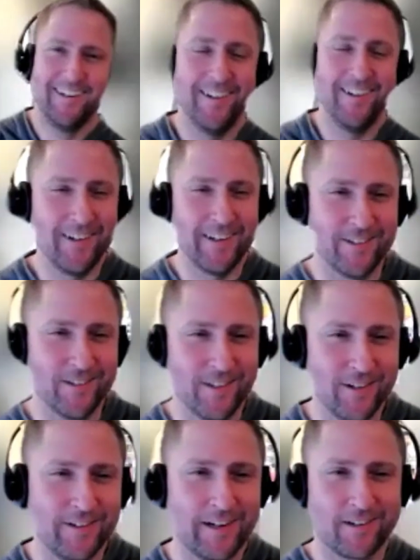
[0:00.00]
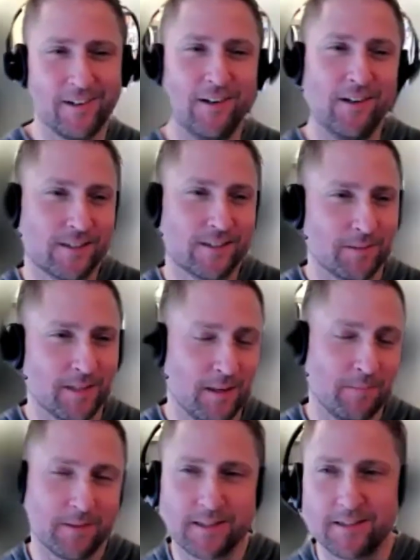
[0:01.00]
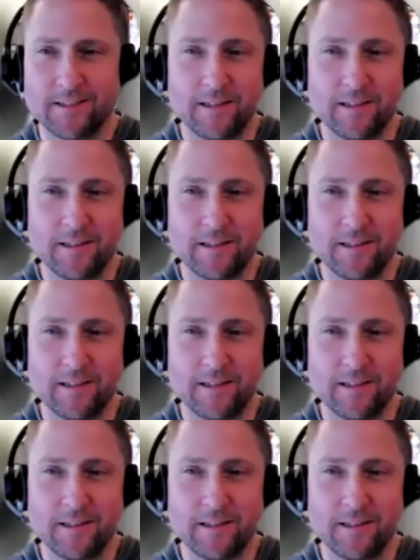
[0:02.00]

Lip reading: Oh, I do love alcohol sometimes,